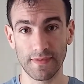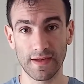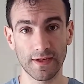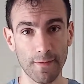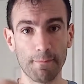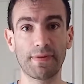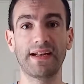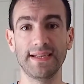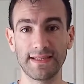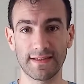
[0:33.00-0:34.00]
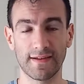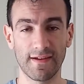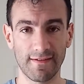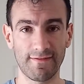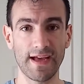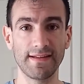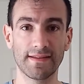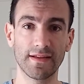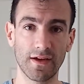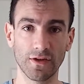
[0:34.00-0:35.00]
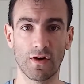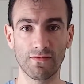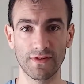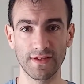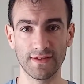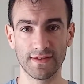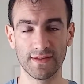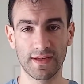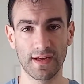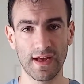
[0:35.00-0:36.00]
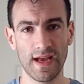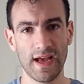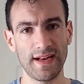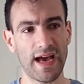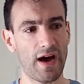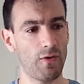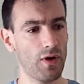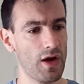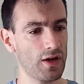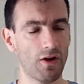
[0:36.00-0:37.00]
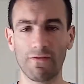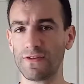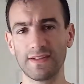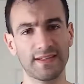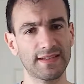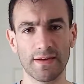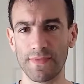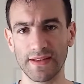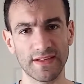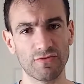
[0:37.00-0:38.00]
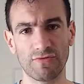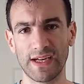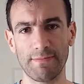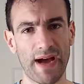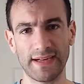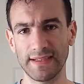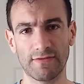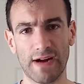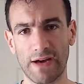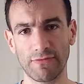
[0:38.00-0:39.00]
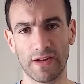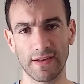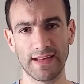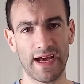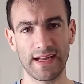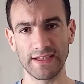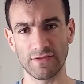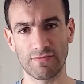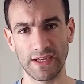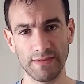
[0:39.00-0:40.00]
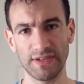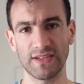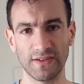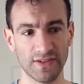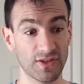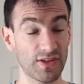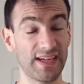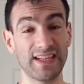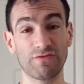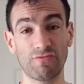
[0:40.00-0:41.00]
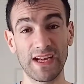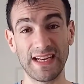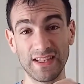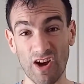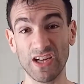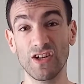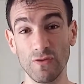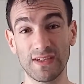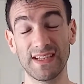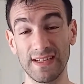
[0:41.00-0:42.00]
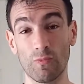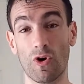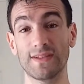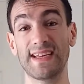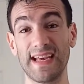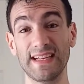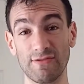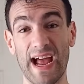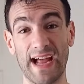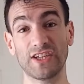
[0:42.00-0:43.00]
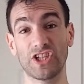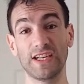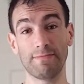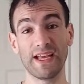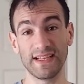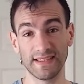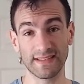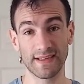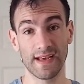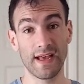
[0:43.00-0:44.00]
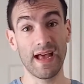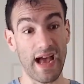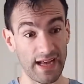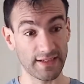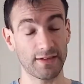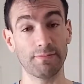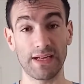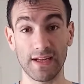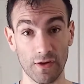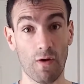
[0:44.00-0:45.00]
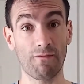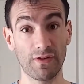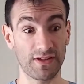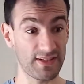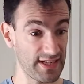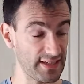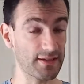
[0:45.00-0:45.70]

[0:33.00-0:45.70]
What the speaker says: complete faith and confidence. Now, confidence is something that's really bandied around like that, and it's really misunderstood, and it's really diluted in what it actually means. And confidence is